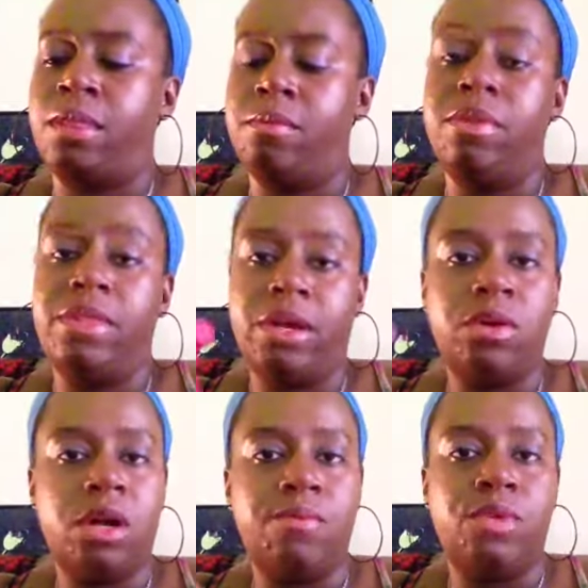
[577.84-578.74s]
But that'll
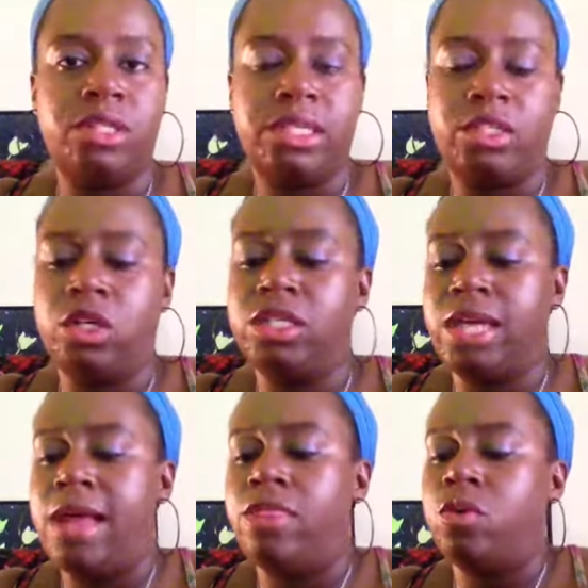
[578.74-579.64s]
come once I start to
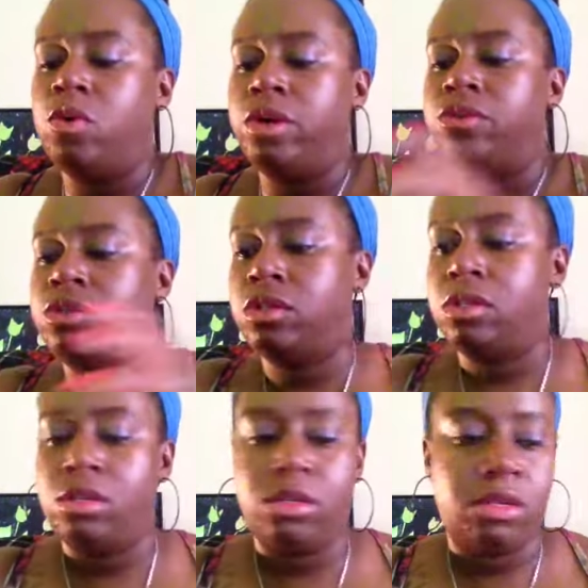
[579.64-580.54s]
add the oils.
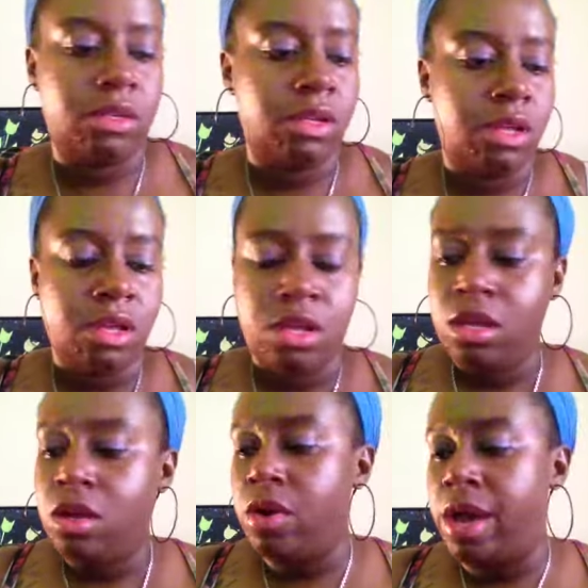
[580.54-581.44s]

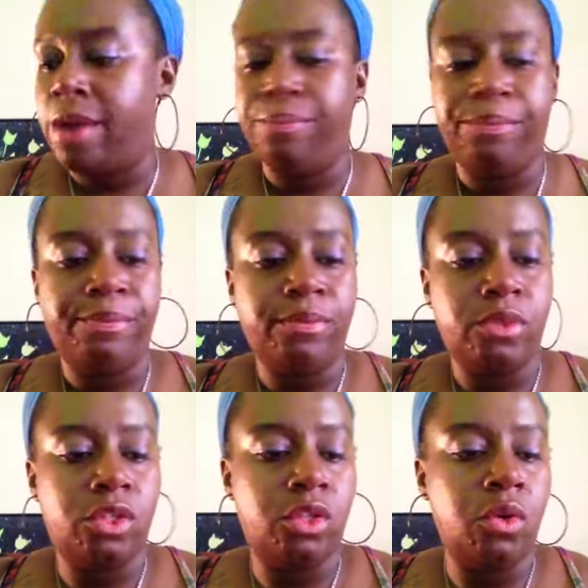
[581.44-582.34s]
Okay,
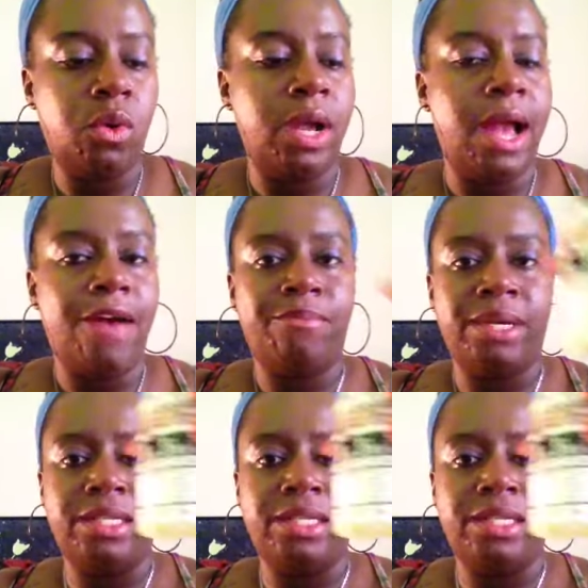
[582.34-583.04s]
so I have my